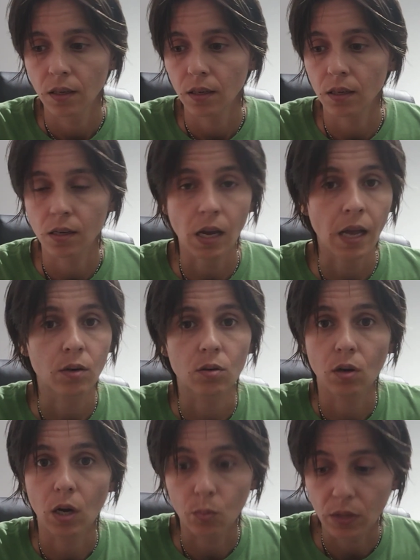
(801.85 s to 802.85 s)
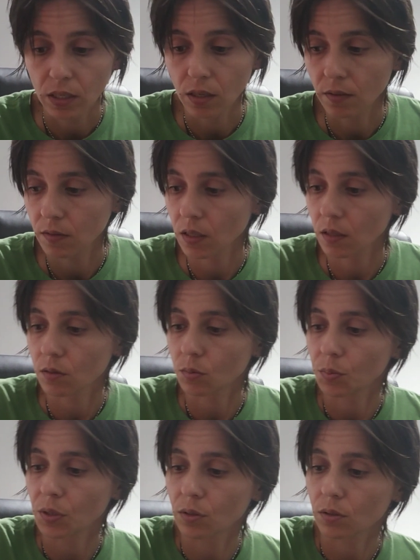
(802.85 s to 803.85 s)
And I don't know how many of the other
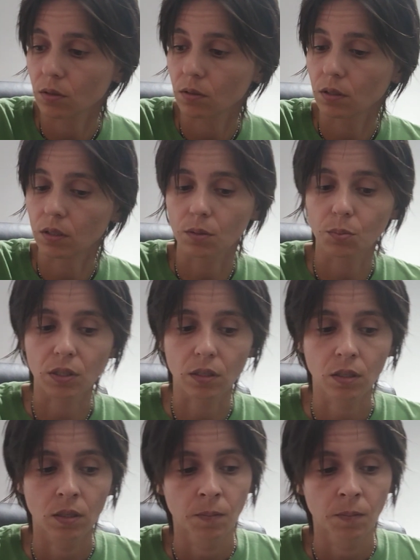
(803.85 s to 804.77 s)
persons here, but